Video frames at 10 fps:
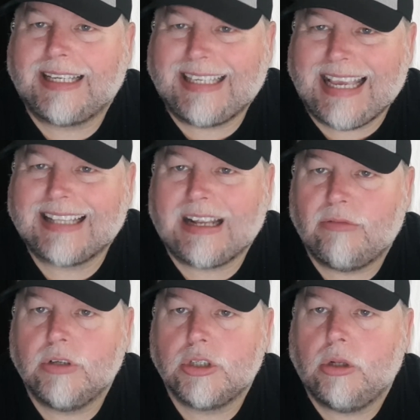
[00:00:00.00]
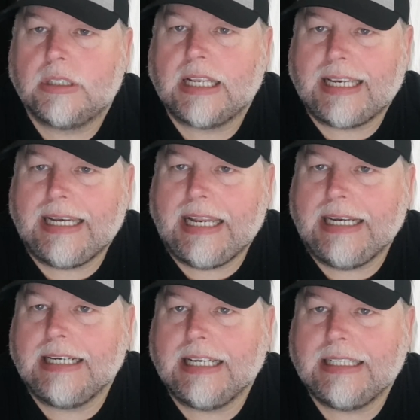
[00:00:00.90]
to get that result that they
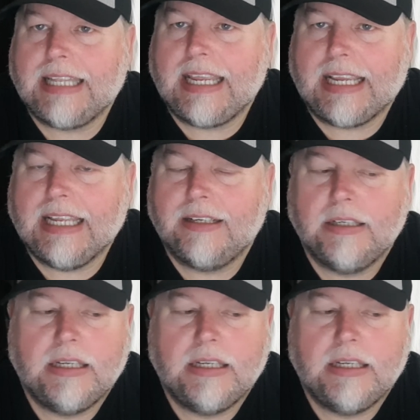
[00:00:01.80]
needed and dig in,